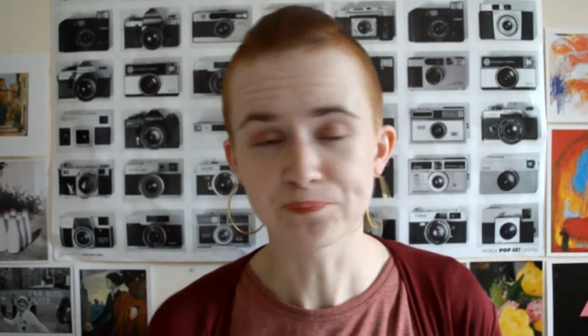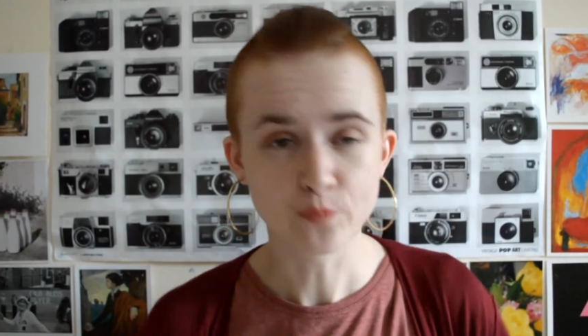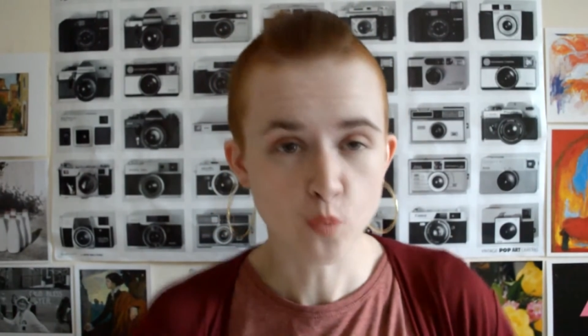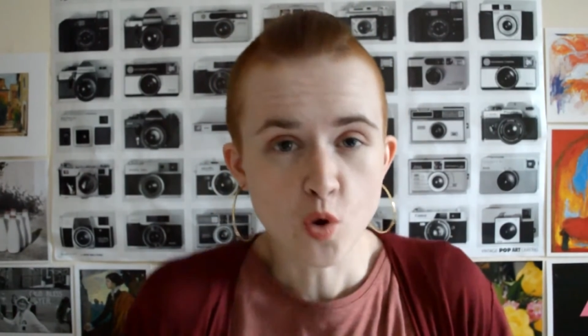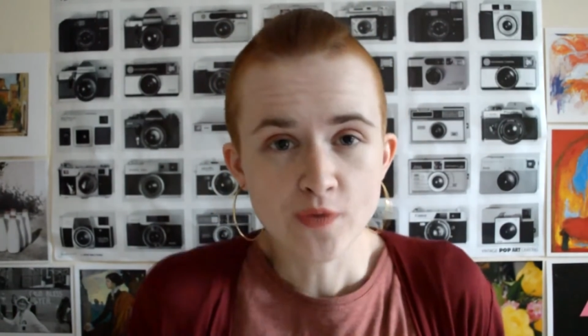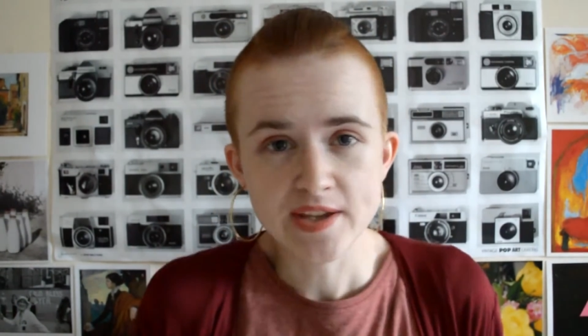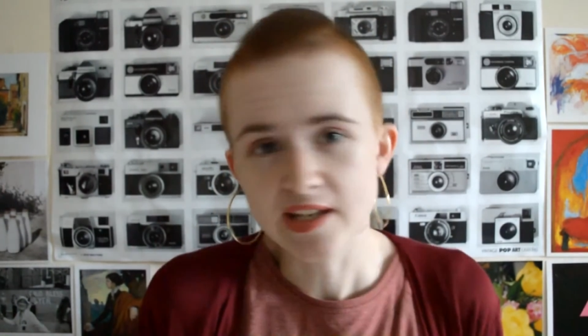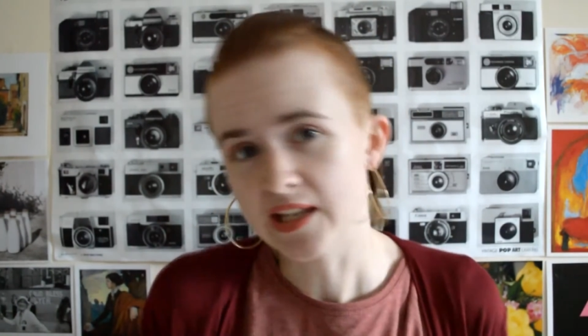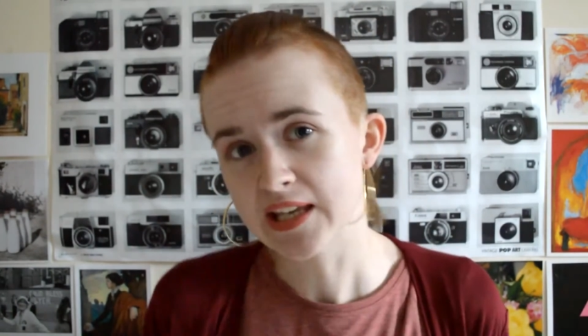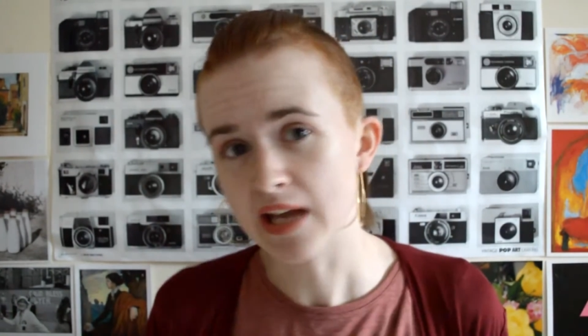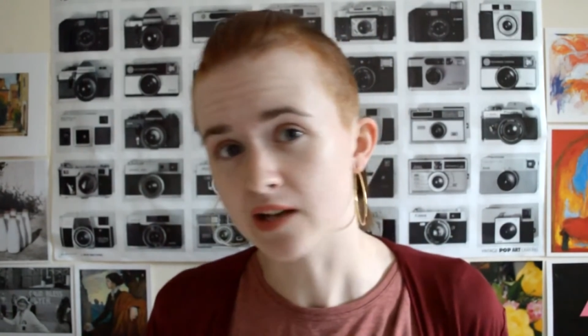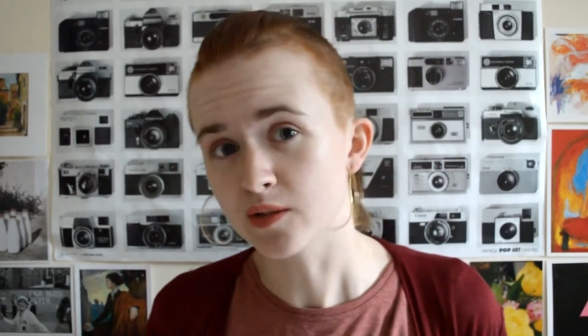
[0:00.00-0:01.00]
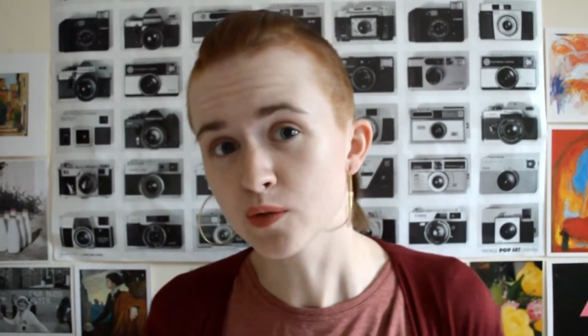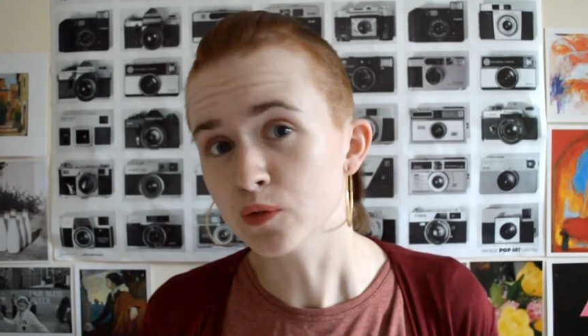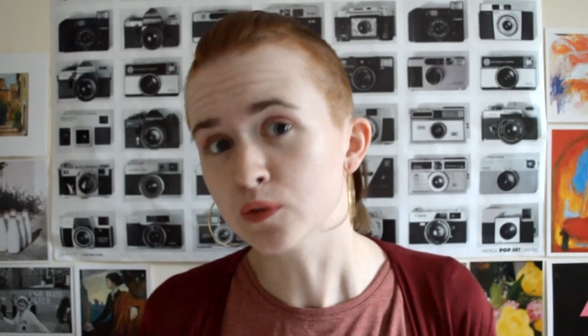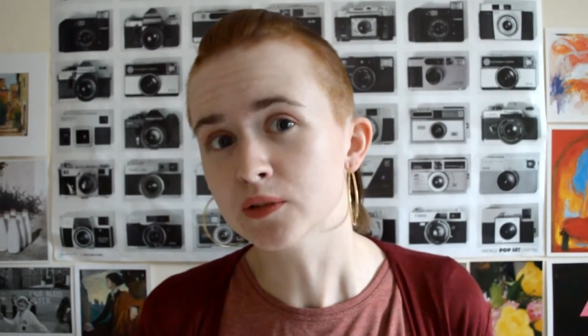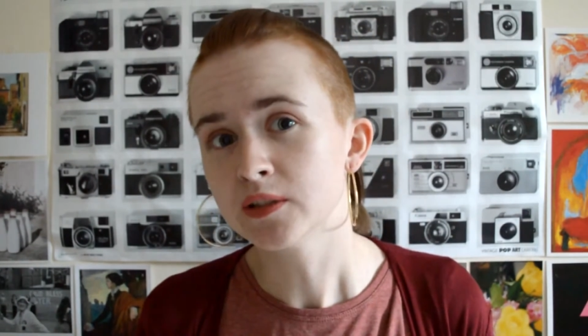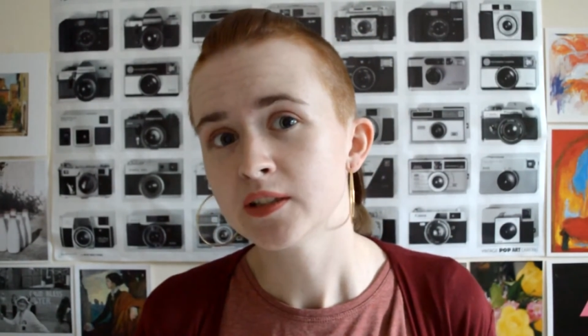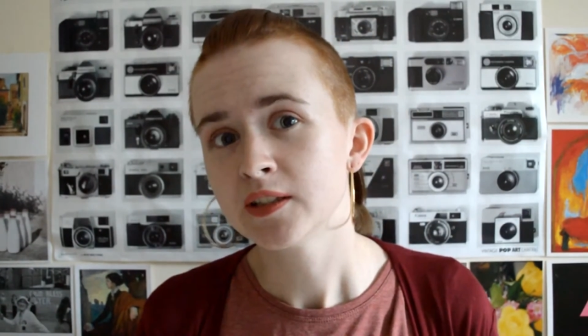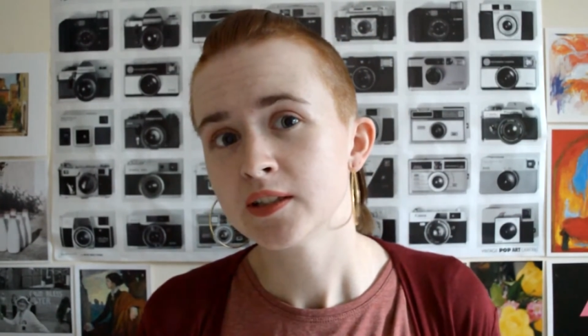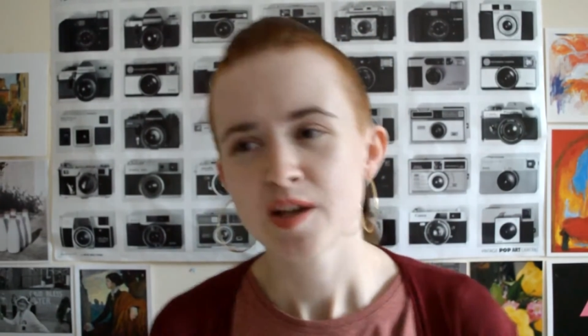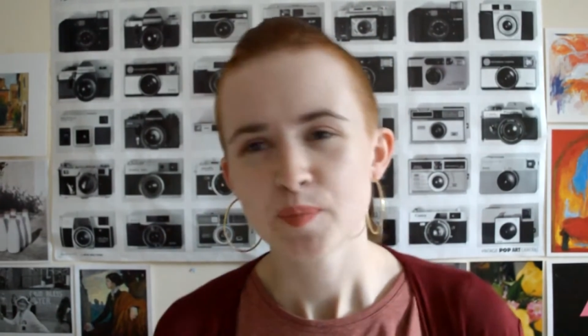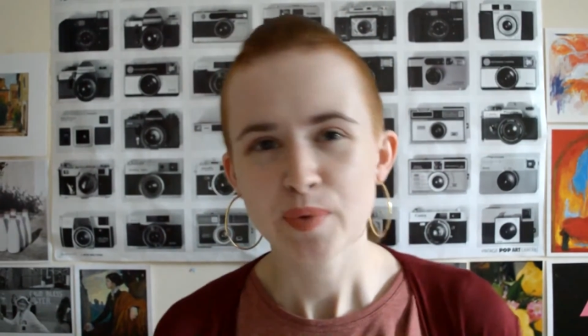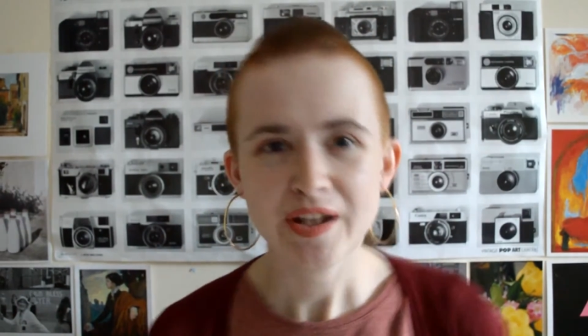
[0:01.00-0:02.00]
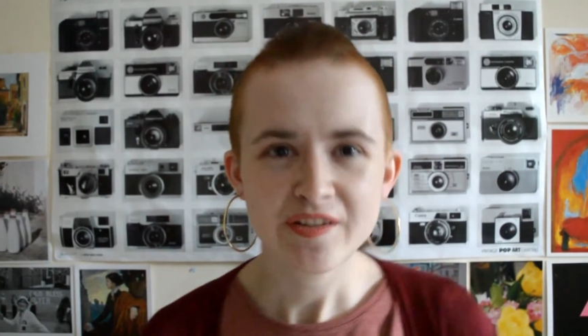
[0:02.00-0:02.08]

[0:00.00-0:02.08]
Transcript: what they can get at all, but it